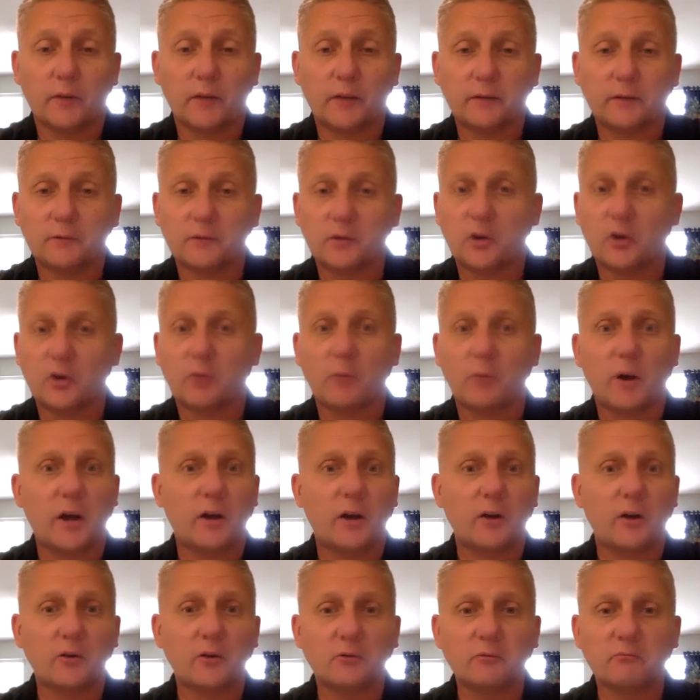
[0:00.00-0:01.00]
my
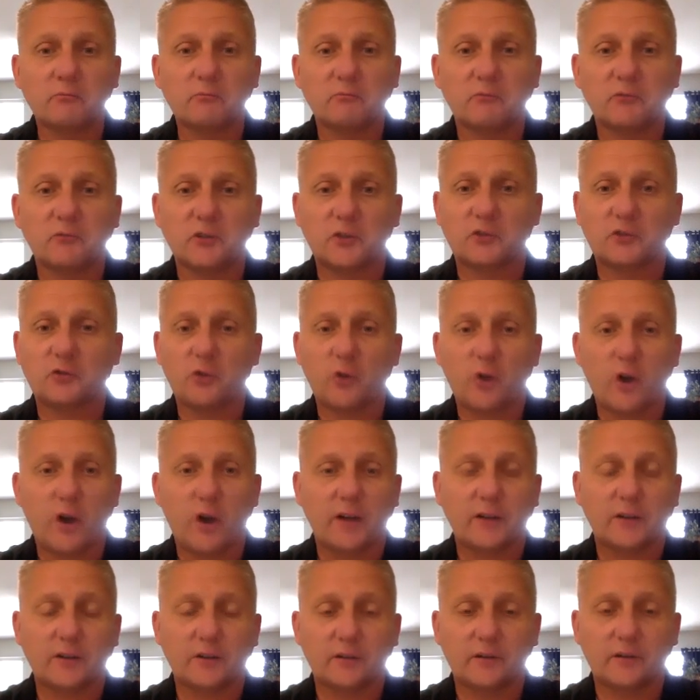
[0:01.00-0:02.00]
own just
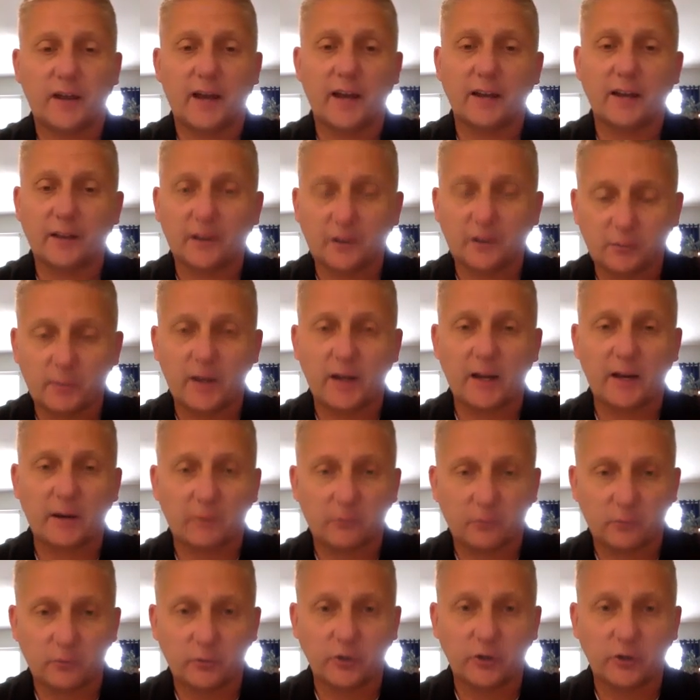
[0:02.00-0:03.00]
thoughts of, hey, let's make it
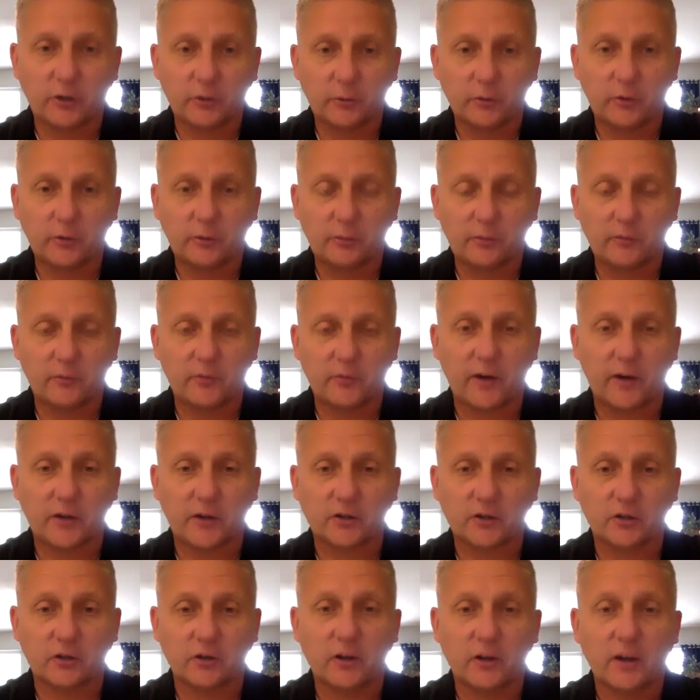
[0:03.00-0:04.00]
really, really
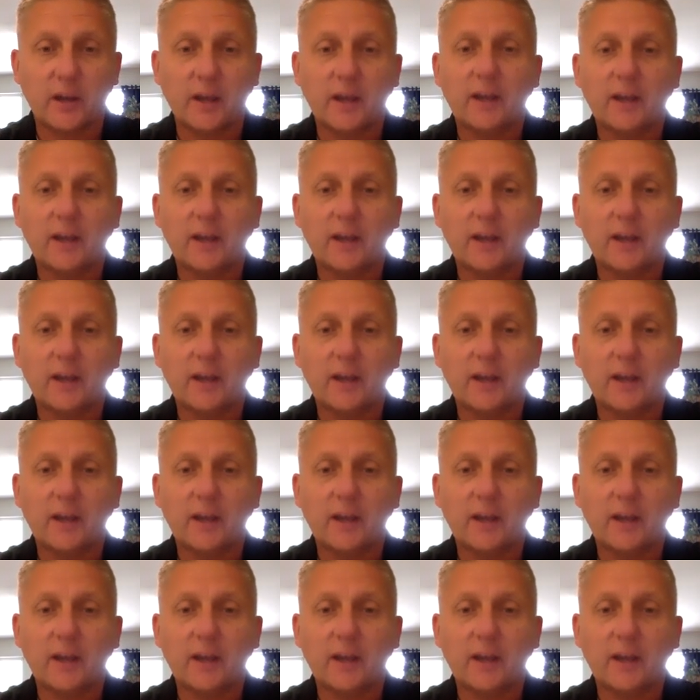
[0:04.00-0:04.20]
professional.